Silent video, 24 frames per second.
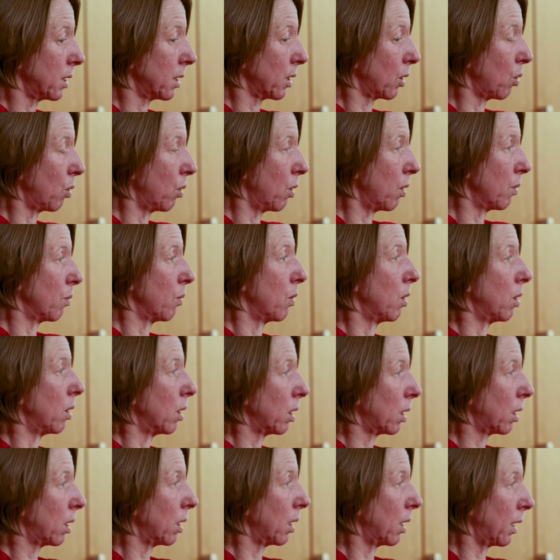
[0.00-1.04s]
to go and
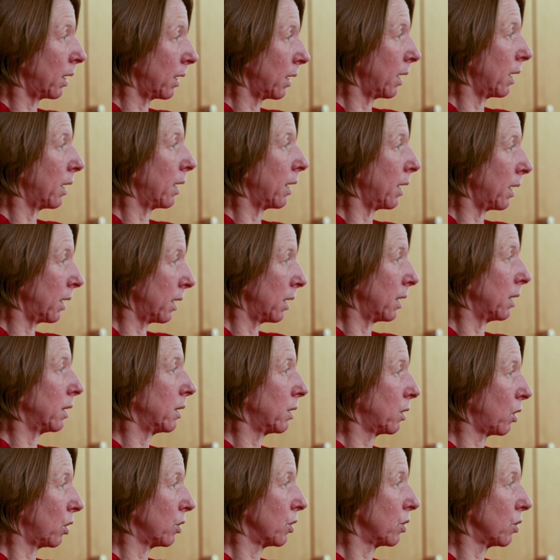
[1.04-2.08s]
work in a
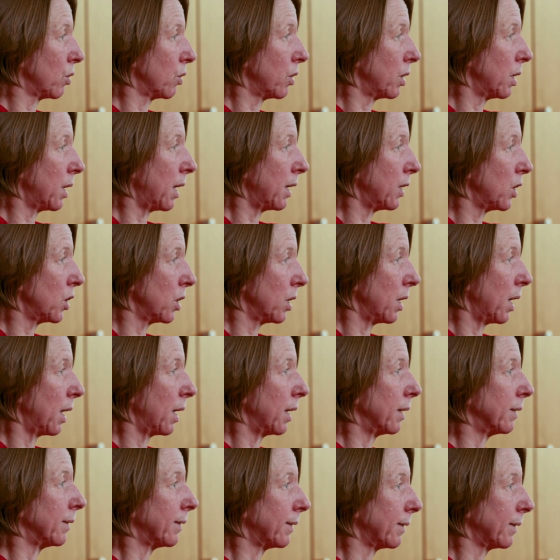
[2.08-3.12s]
consulting
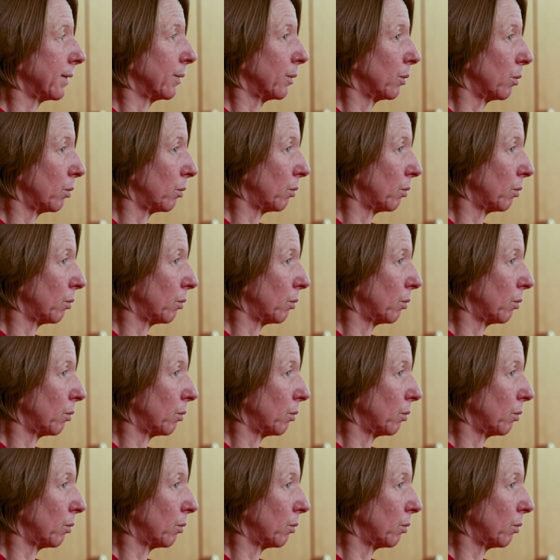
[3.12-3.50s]
engineers,